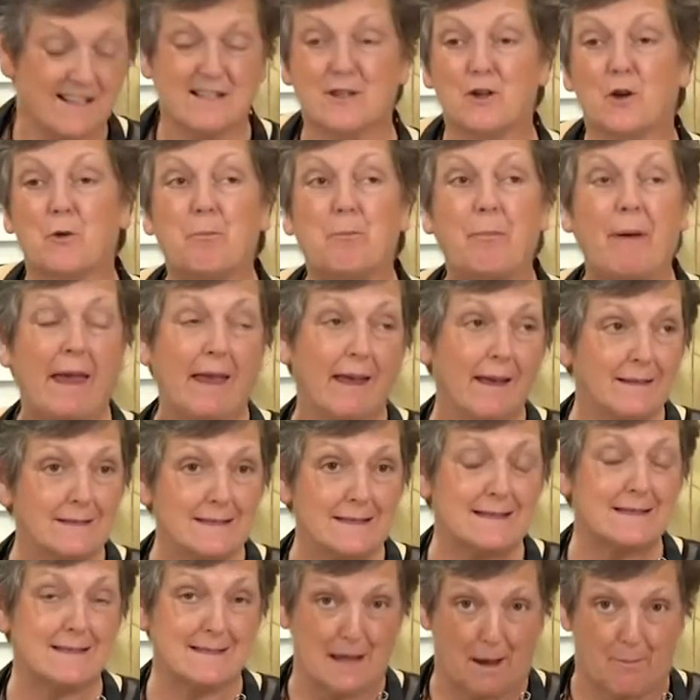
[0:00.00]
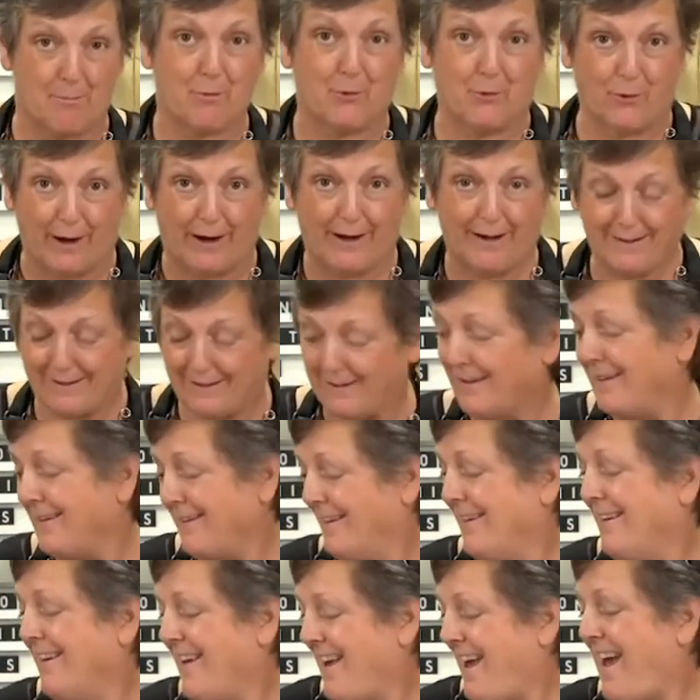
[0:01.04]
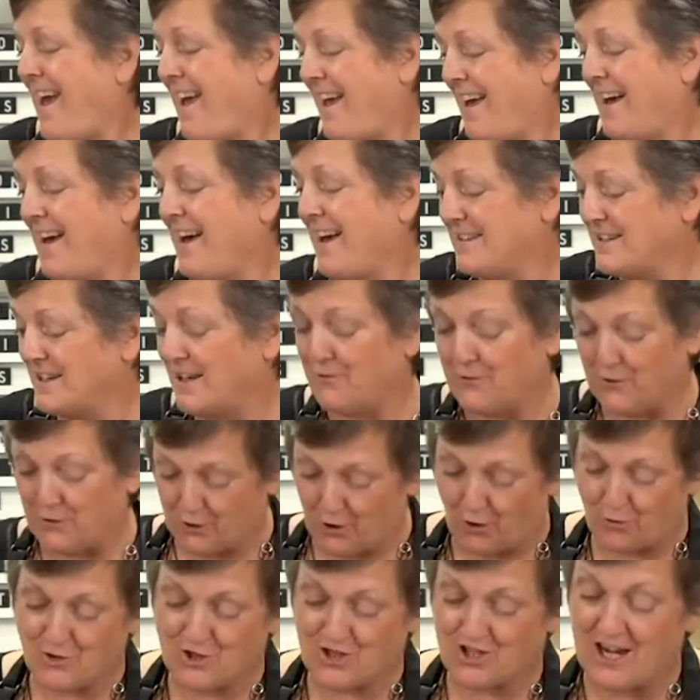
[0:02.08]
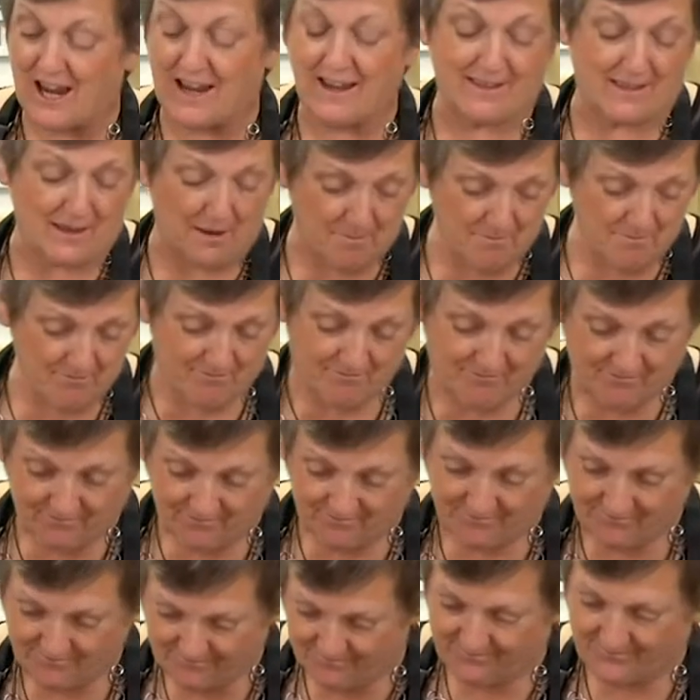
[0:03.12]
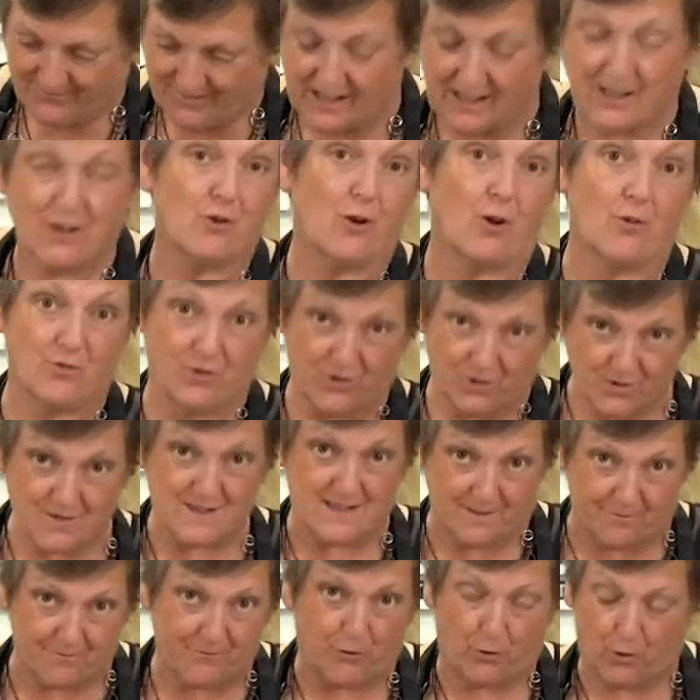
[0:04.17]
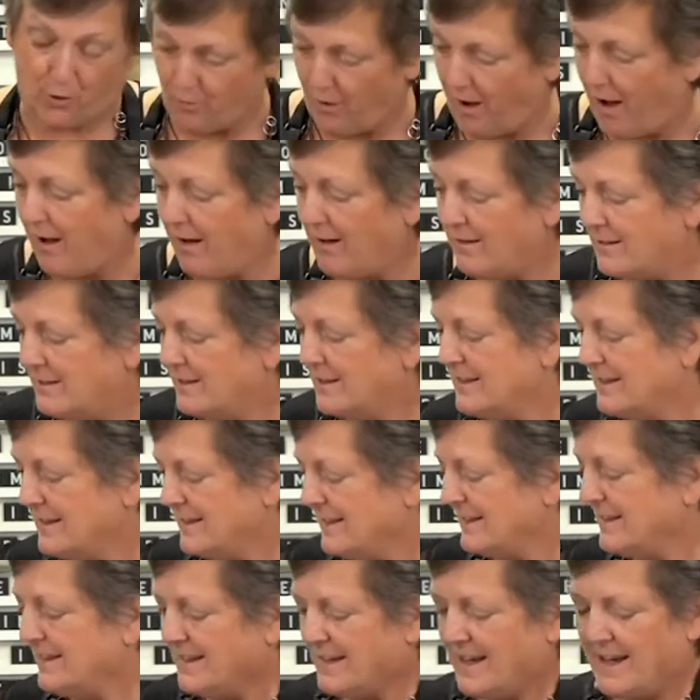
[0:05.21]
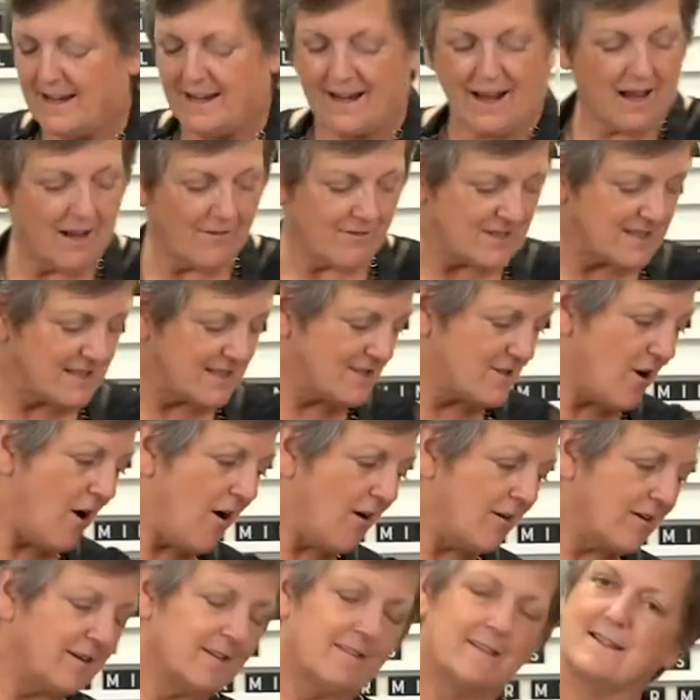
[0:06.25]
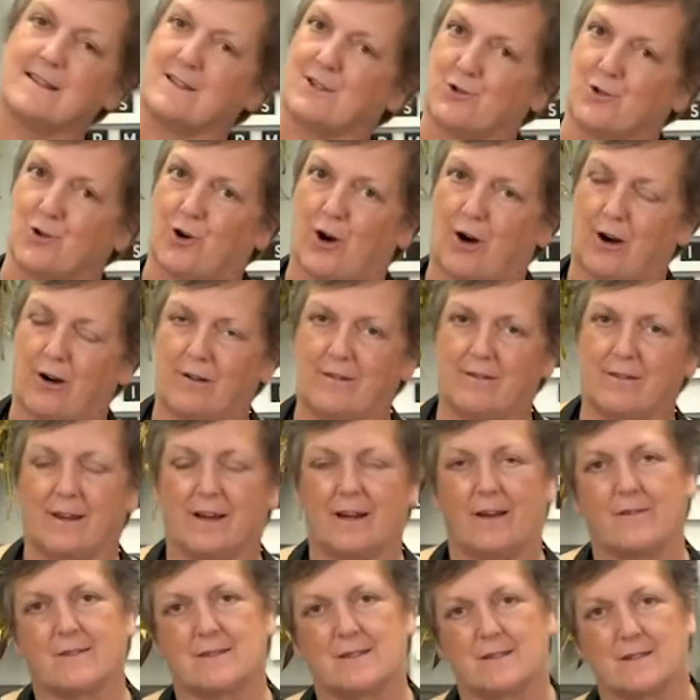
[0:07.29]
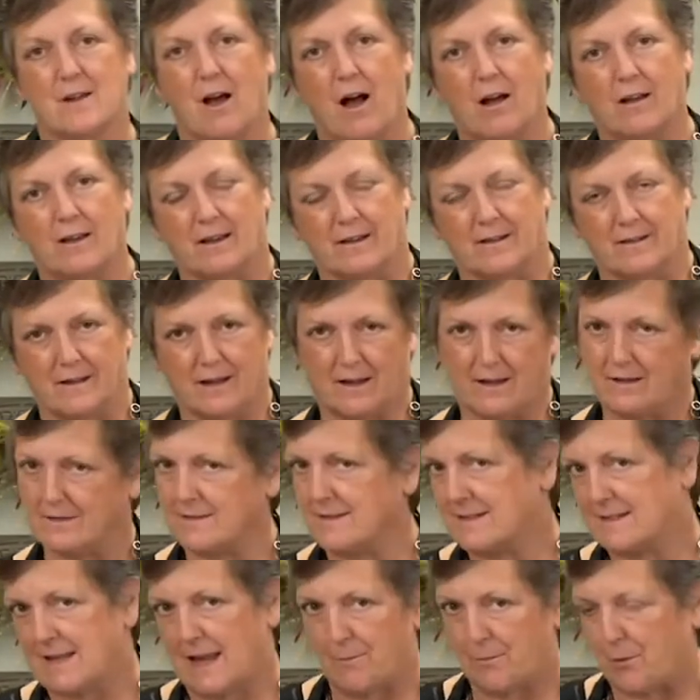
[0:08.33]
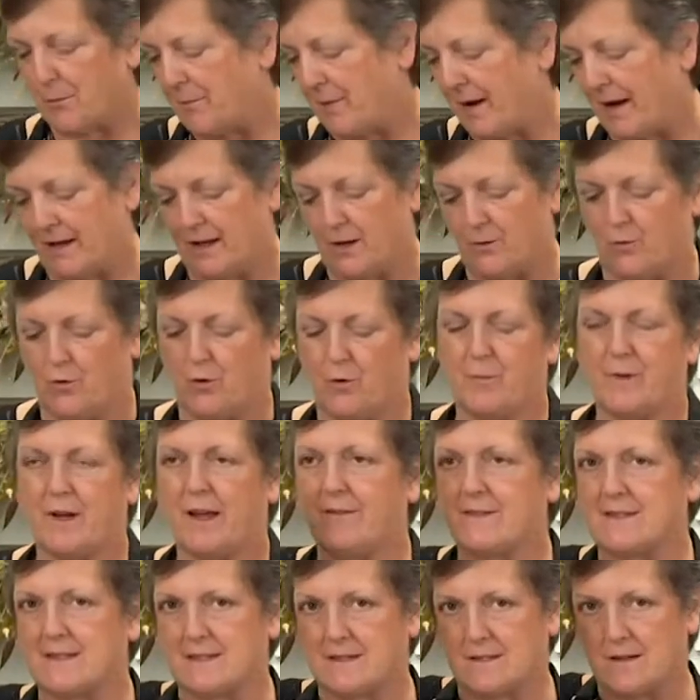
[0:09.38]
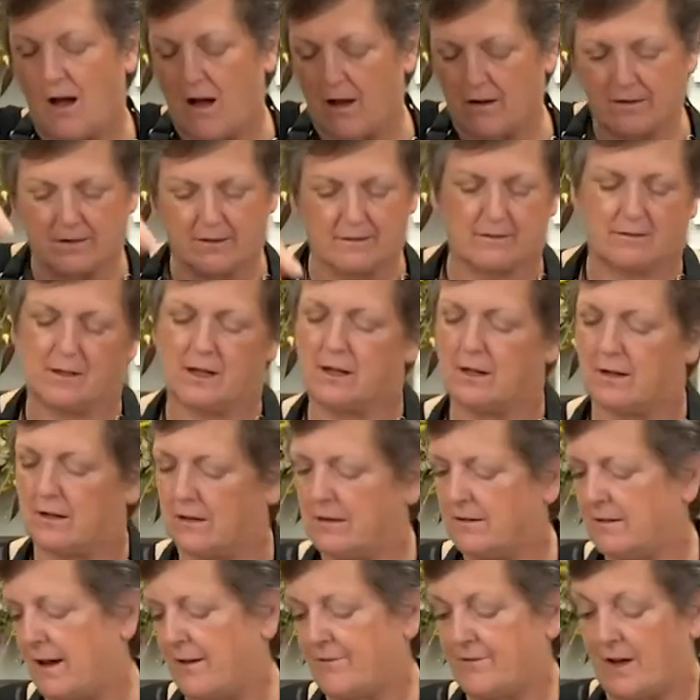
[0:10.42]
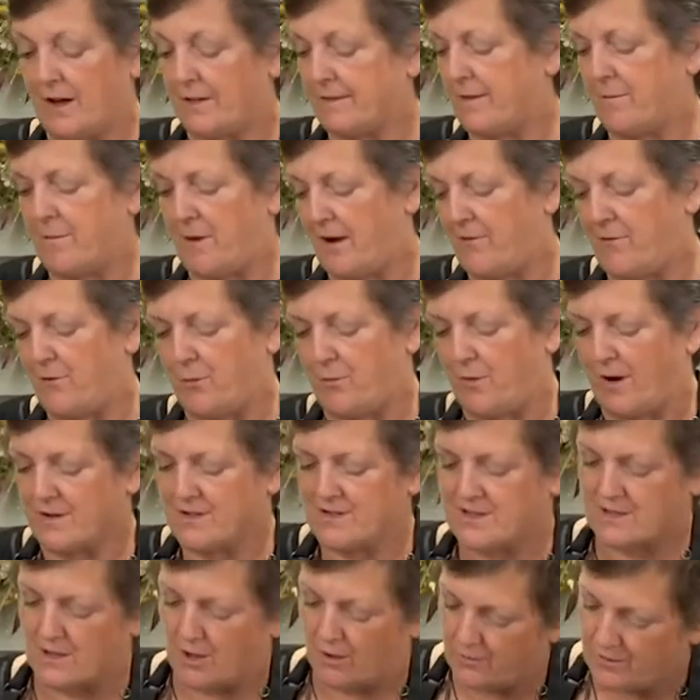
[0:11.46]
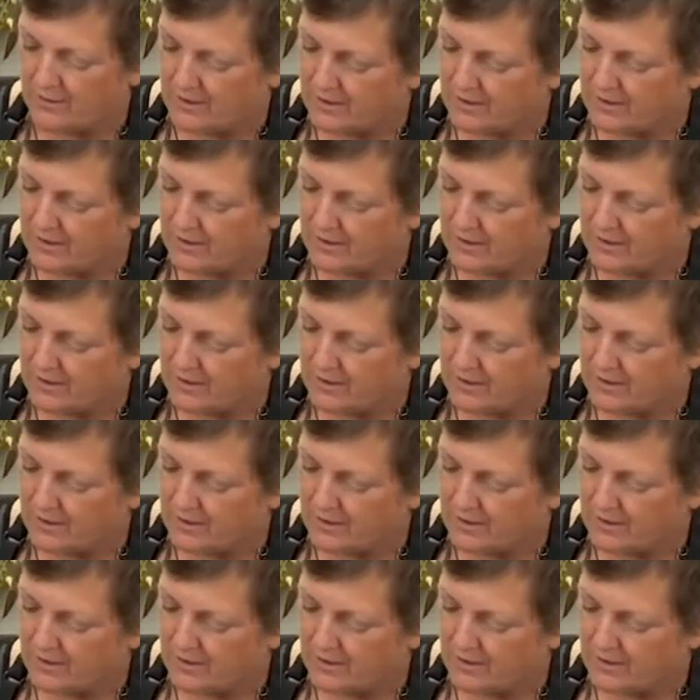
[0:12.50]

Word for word: so paints separate, and if you don't shake them and you don't use them for a while, and I have a stock in this drawer, and I have a stock in the sample painting room, and I have a stock here, and I've got them everywhere. So